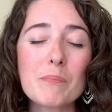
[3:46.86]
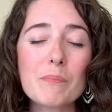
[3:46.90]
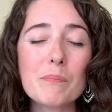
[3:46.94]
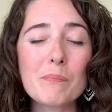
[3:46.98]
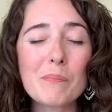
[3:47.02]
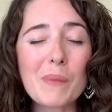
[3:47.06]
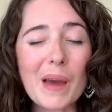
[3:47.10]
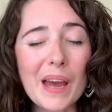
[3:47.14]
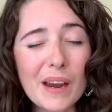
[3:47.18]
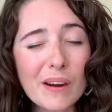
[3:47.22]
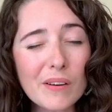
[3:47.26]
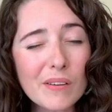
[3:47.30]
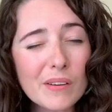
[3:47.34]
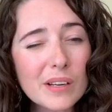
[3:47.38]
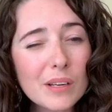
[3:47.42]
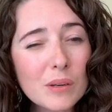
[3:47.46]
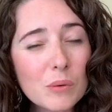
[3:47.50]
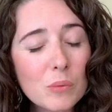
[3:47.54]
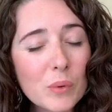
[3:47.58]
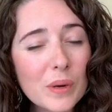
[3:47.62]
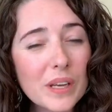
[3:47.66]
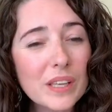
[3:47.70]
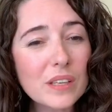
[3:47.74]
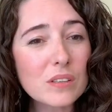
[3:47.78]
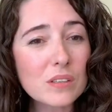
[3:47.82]
bearing
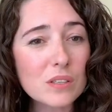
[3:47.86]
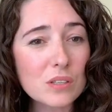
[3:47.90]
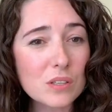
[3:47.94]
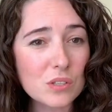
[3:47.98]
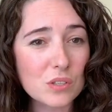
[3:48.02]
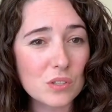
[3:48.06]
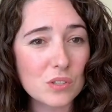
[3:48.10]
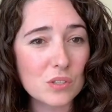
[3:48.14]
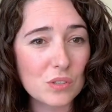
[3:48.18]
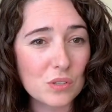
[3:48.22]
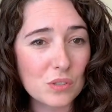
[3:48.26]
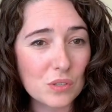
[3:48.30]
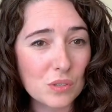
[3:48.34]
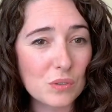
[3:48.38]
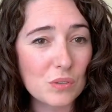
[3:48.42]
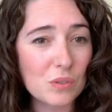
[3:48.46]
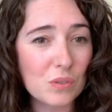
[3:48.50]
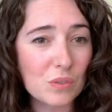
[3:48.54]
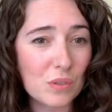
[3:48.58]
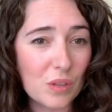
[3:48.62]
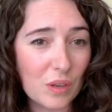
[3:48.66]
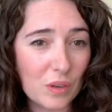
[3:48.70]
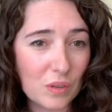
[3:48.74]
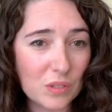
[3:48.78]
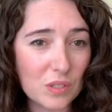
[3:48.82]
witness
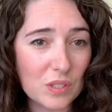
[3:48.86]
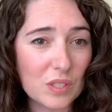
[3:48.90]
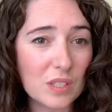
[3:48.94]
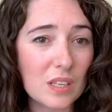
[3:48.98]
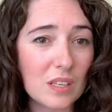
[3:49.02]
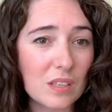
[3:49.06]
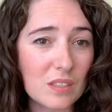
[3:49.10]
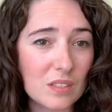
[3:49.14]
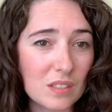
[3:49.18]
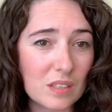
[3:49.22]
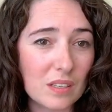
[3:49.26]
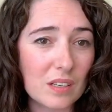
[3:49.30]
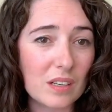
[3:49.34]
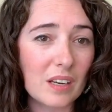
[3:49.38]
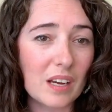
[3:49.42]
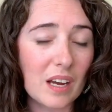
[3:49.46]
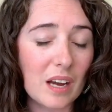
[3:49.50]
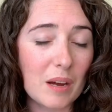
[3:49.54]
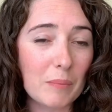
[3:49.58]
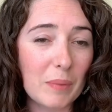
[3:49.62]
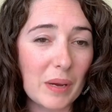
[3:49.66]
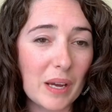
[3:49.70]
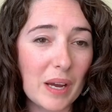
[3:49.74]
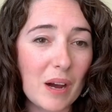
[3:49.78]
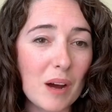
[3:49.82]
to those things that are
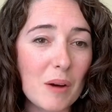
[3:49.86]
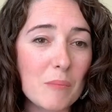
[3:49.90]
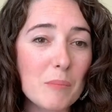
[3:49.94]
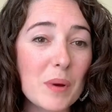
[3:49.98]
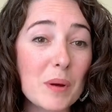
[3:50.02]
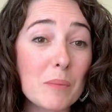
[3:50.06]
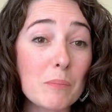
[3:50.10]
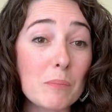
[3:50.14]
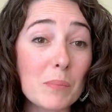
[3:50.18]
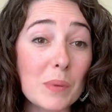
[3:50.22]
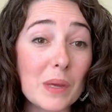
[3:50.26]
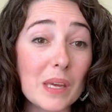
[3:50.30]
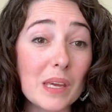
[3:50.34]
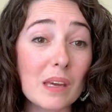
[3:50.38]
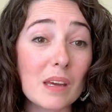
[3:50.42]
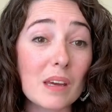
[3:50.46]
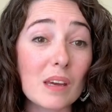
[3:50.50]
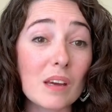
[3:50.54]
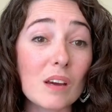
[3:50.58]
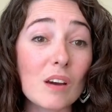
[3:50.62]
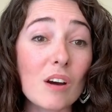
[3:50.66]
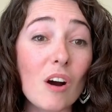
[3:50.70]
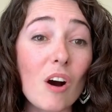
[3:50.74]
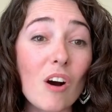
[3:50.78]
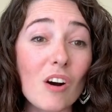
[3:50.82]
coming up and
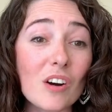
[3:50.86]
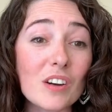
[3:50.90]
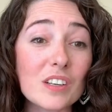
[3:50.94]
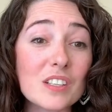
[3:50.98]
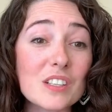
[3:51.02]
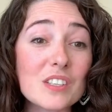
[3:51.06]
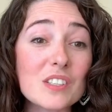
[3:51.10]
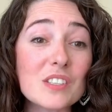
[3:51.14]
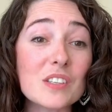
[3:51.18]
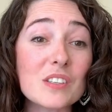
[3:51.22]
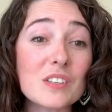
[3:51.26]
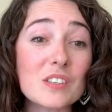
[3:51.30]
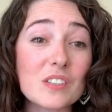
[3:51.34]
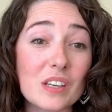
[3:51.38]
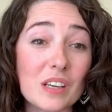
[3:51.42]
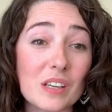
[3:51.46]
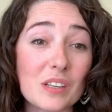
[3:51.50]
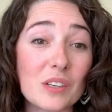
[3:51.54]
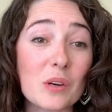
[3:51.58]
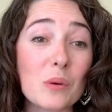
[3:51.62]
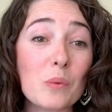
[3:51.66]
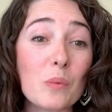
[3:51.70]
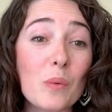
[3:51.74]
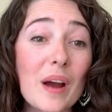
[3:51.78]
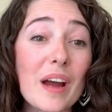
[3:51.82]
being cognizant
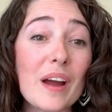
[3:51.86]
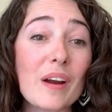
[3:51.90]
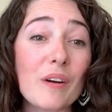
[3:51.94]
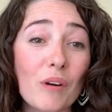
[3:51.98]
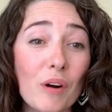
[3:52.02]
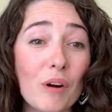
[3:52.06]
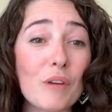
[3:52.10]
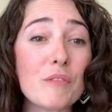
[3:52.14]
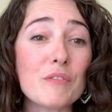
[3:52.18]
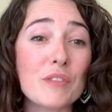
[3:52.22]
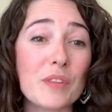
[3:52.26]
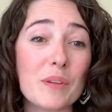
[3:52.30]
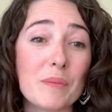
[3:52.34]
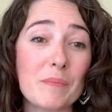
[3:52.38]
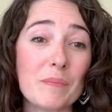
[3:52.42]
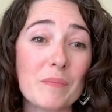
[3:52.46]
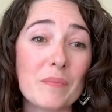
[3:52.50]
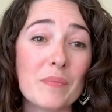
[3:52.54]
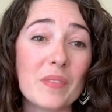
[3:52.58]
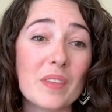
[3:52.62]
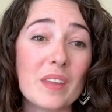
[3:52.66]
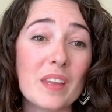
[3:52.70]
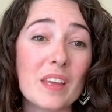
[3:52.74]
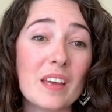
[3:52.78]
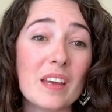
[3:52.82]
and aware of
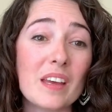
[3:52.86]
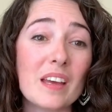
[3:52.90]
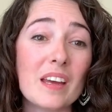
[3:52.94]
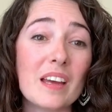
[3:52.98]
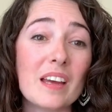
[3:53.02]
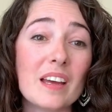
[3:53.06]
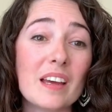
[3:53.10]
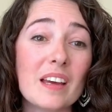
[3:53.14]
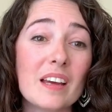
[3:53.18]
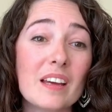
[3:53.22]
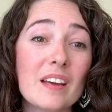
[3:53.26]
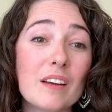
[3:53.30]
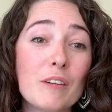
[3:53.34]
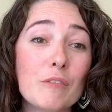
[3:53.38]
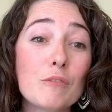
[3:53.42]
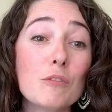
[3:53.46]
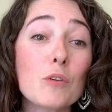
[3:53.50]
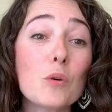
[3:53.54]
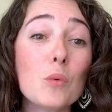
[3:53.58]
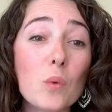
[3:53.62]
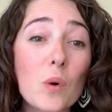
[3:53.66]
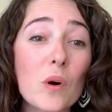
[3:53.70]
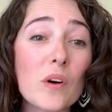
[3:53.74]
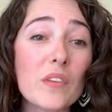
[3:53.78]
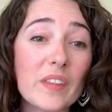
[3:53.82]
them for
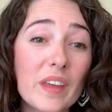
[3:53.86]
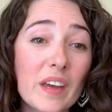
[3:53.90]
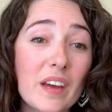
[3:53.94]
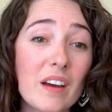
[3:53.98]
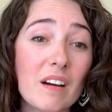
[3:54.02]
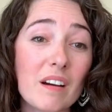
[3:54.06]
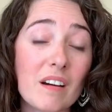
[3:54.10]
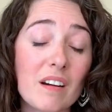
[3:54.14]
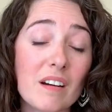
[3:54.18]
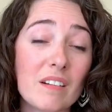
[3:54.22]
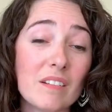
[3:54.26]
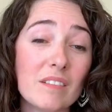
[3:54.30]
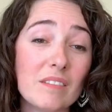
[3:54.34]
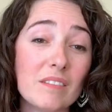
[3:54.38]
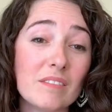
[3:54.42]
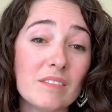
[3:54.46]
what they are.